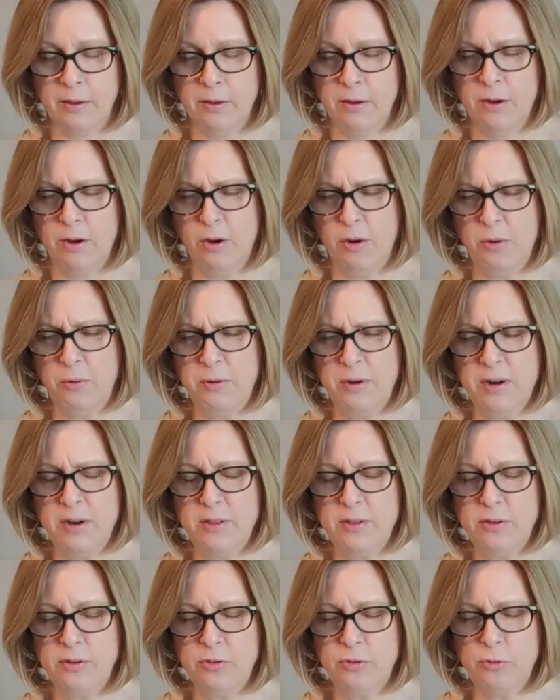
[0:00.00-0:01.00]
Or are
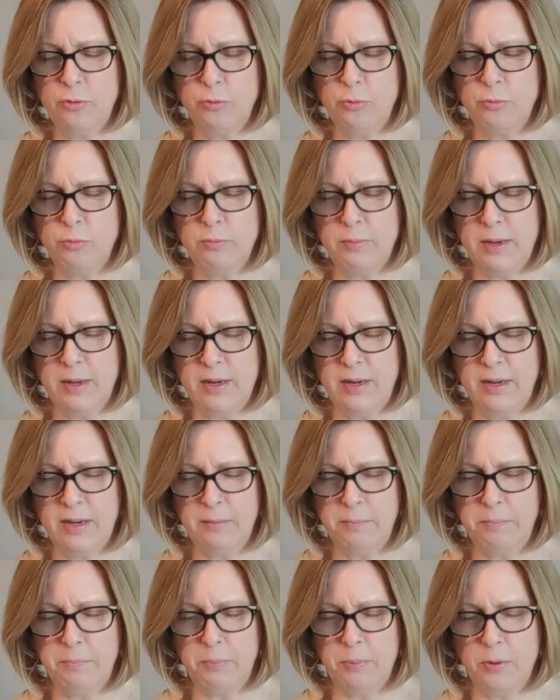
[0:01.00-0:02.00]
there too many
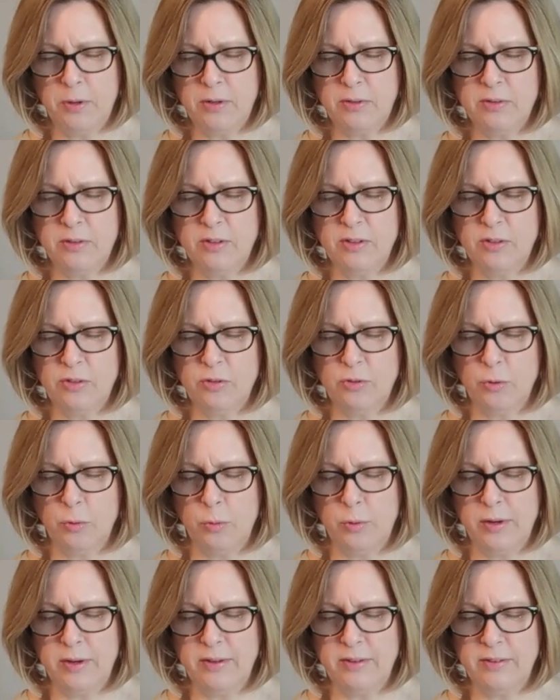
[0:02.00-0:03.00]
books and
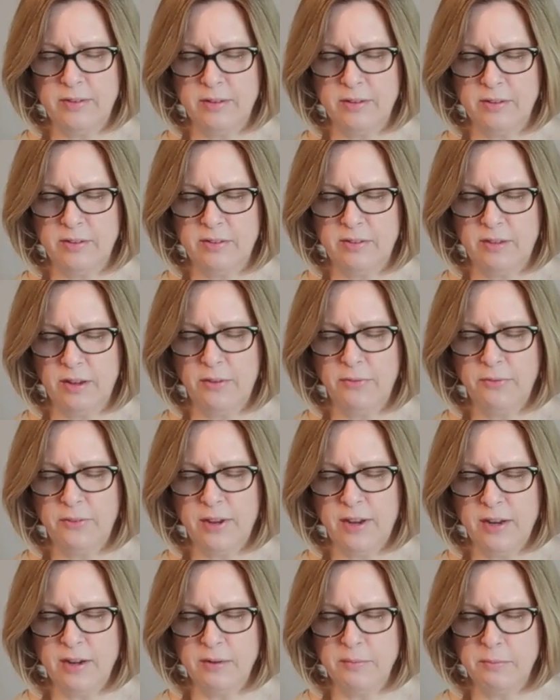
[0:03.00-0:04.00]
toys and stuffed
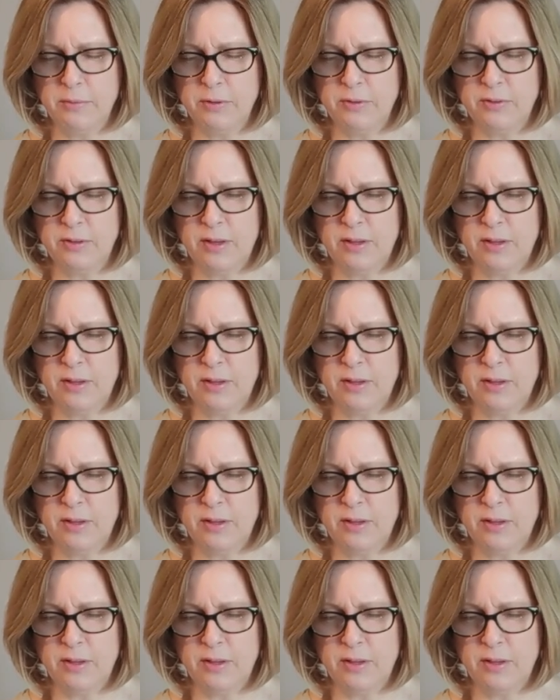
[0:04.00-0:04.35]
animals on